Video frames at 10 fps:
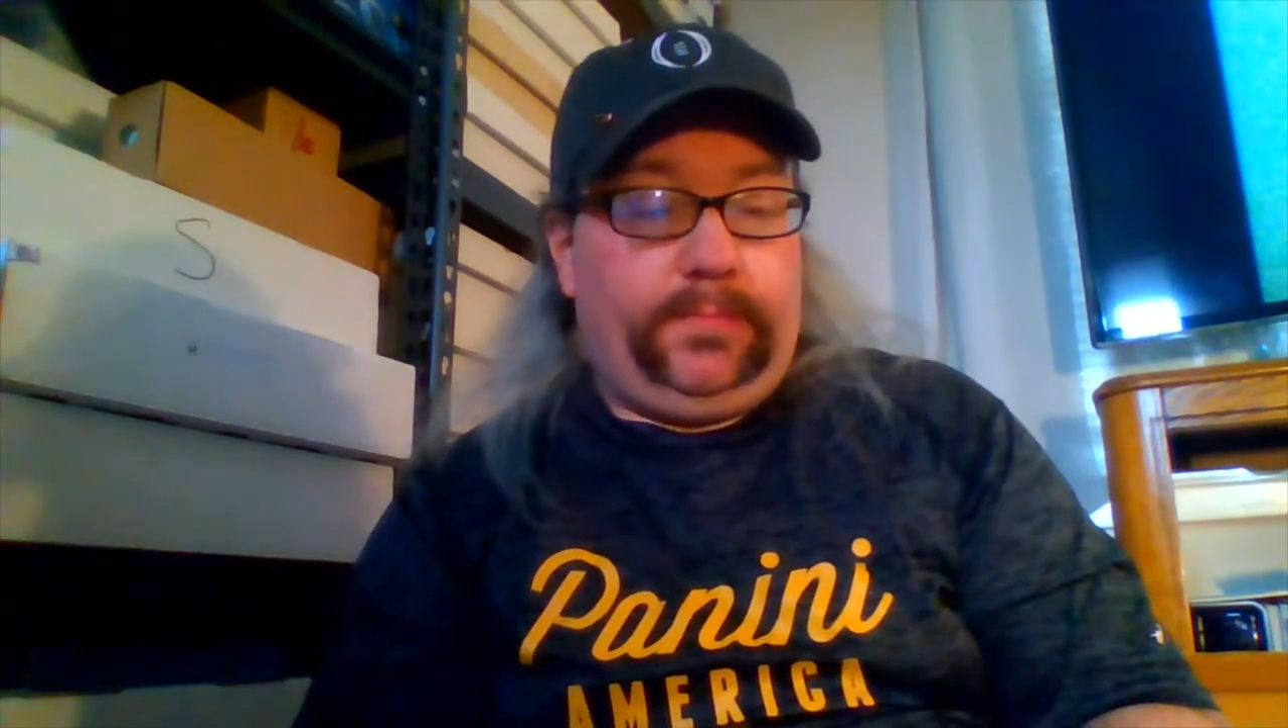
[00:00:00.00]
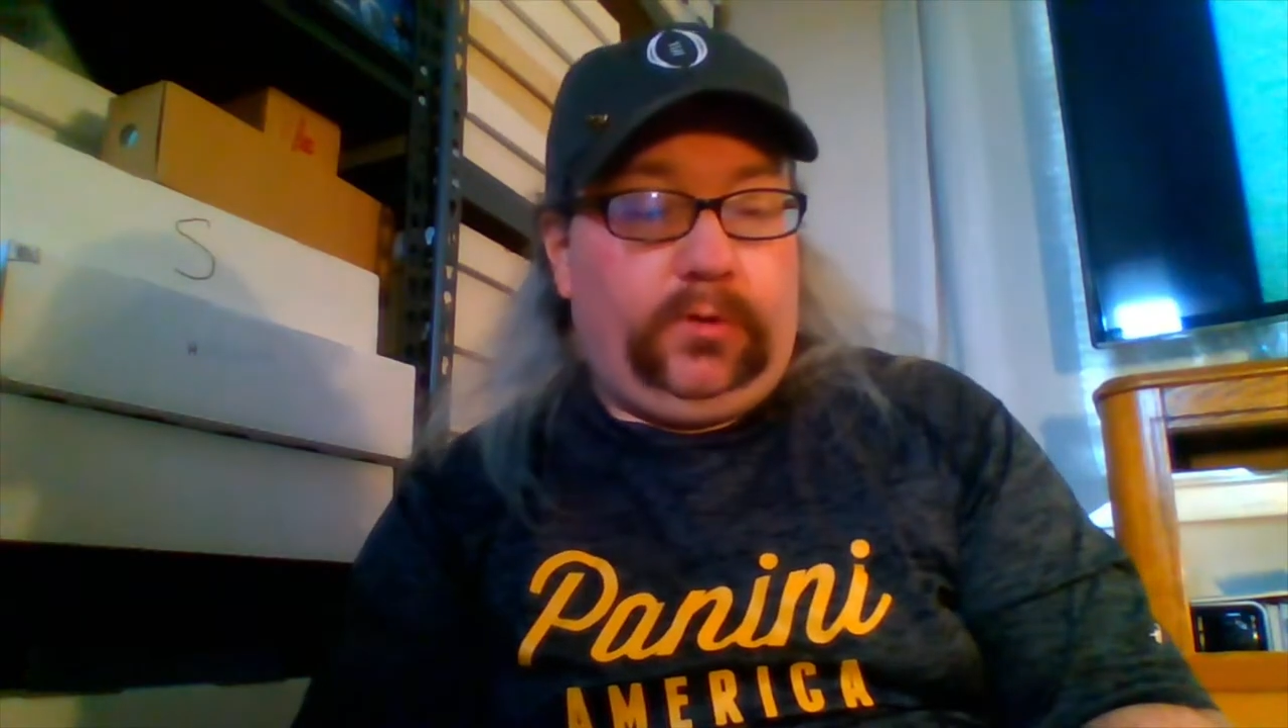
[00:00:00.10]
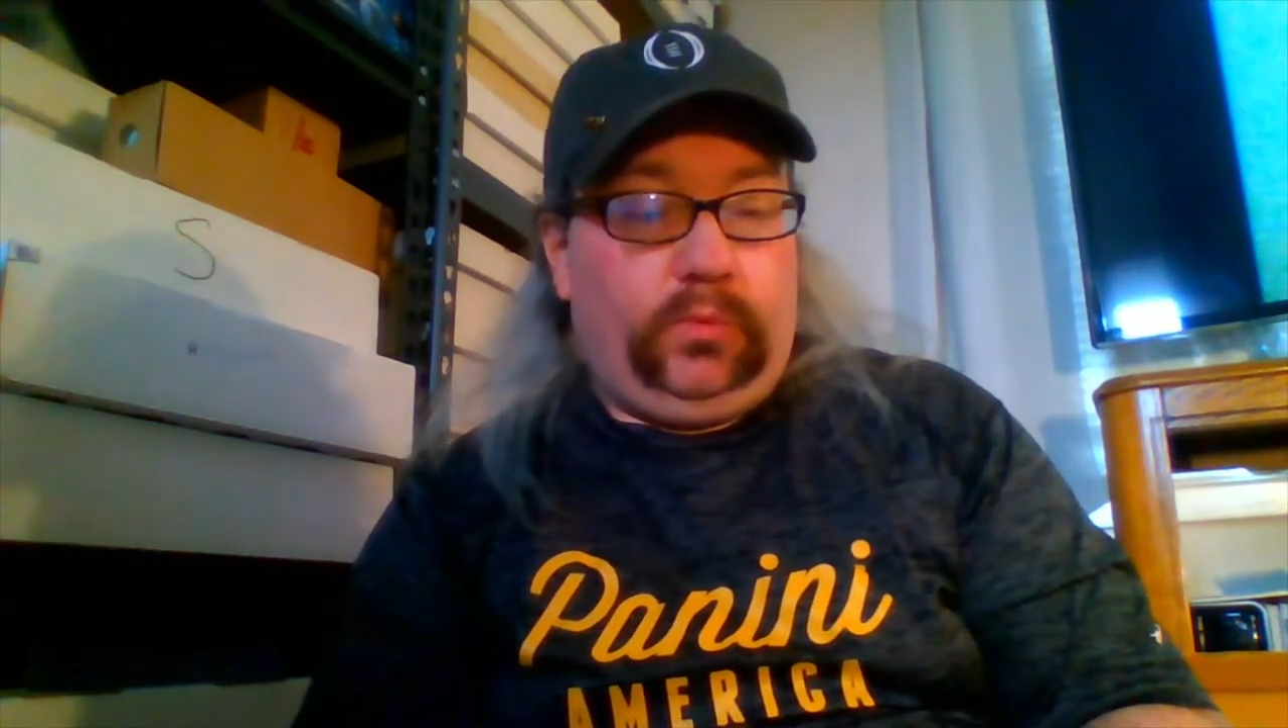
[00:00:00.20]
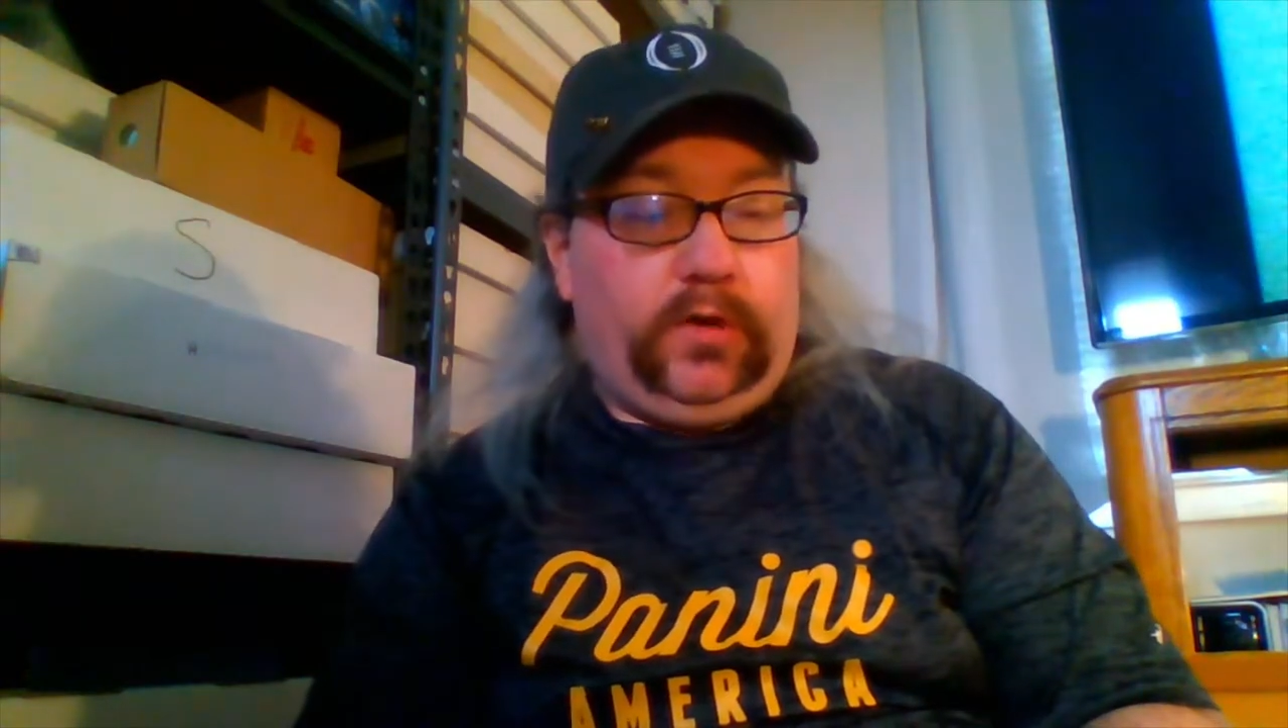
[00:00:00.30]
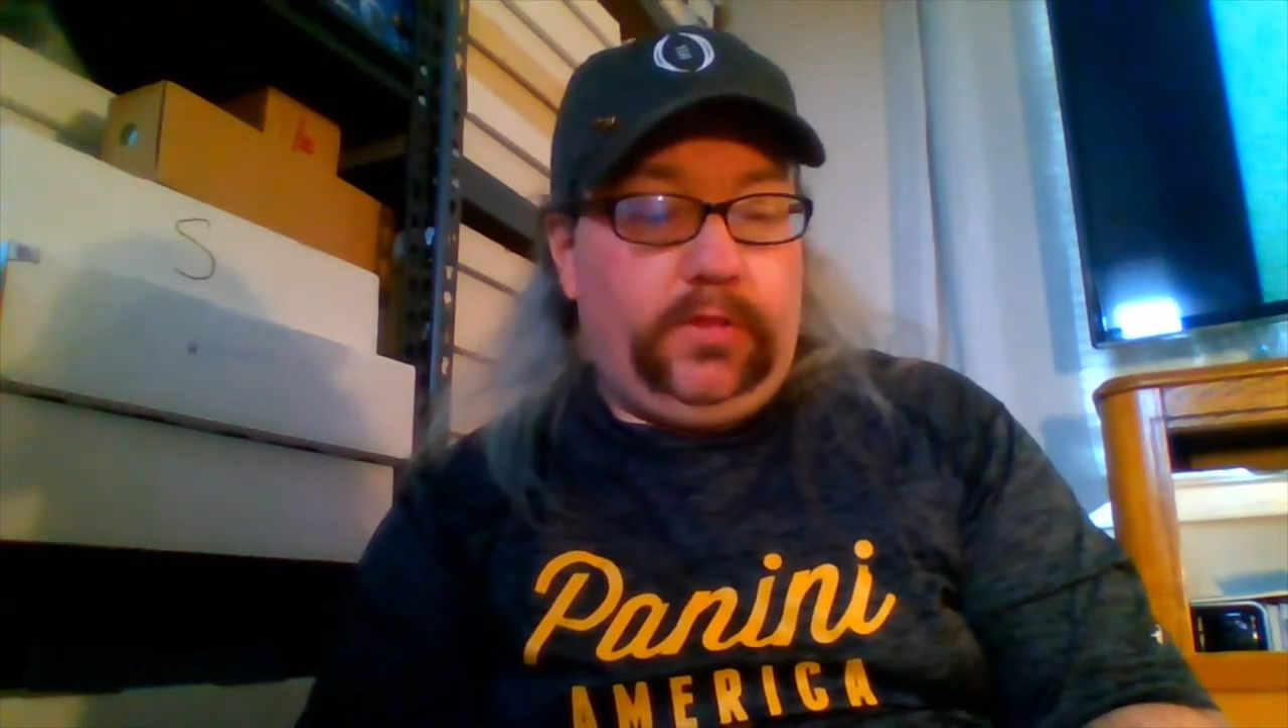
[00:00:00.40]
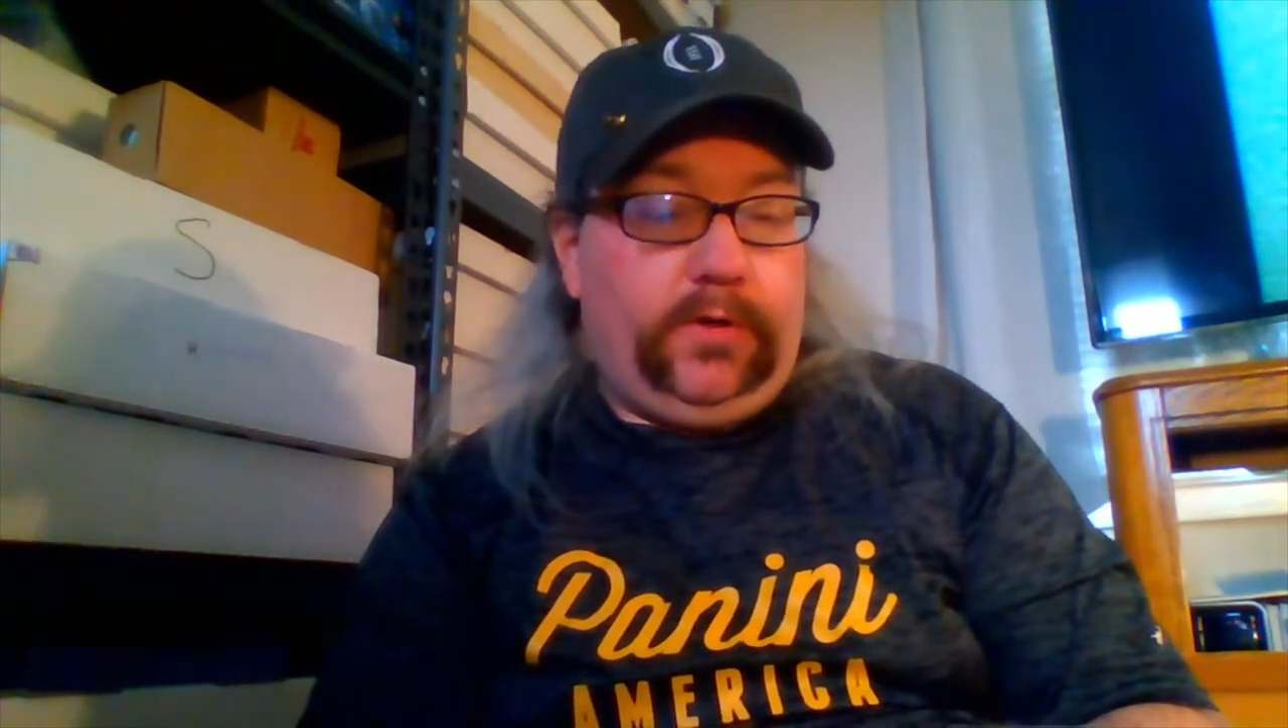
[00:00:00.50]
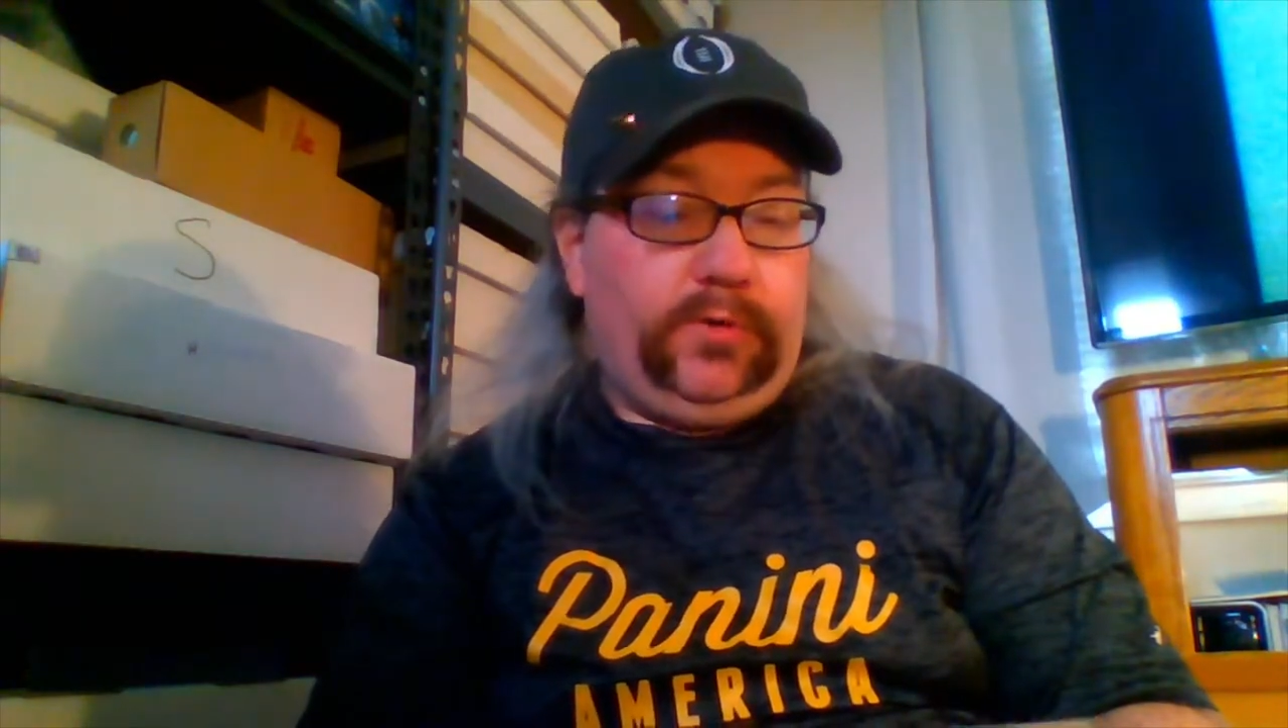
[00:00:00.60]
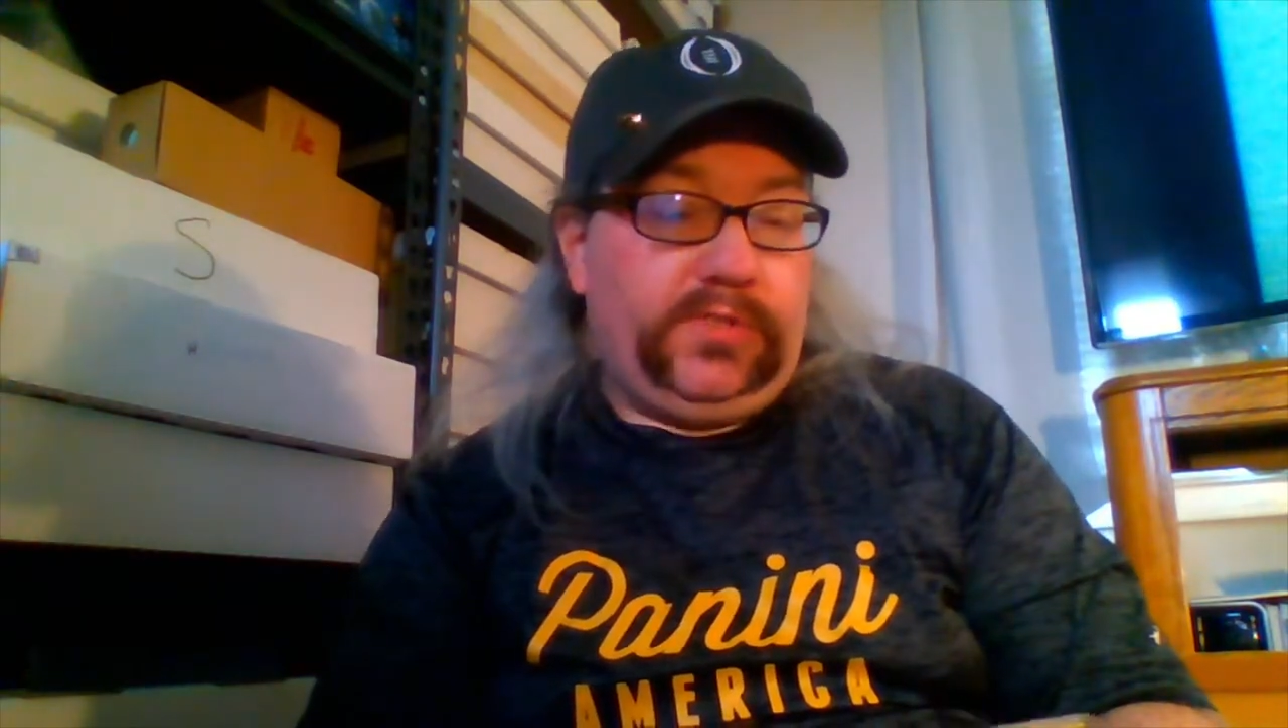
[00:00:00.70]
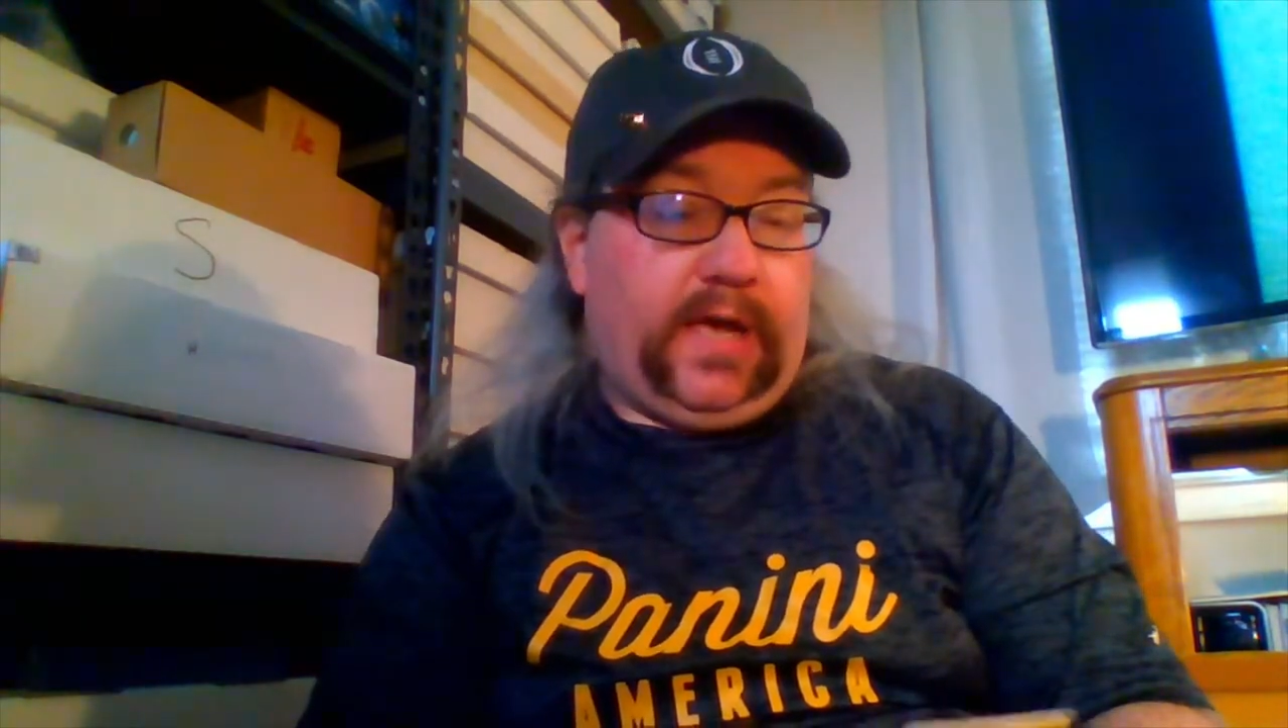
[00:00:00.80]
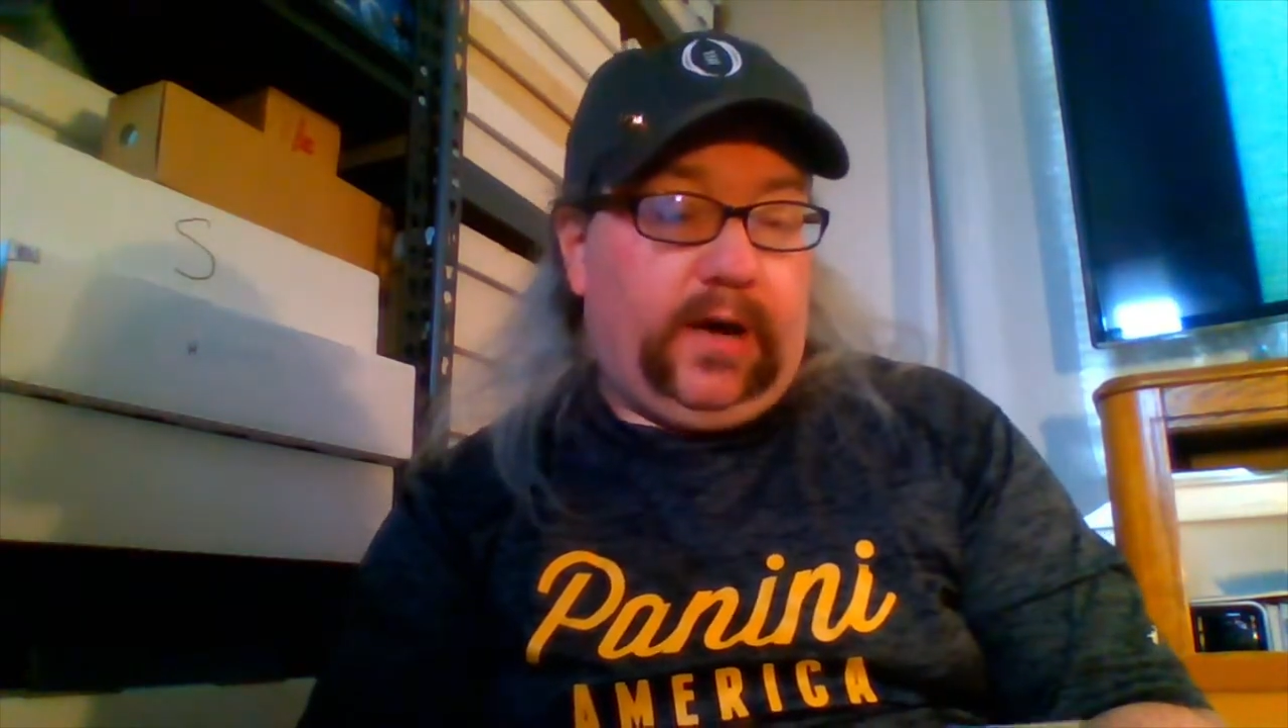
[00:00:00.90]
pull one of those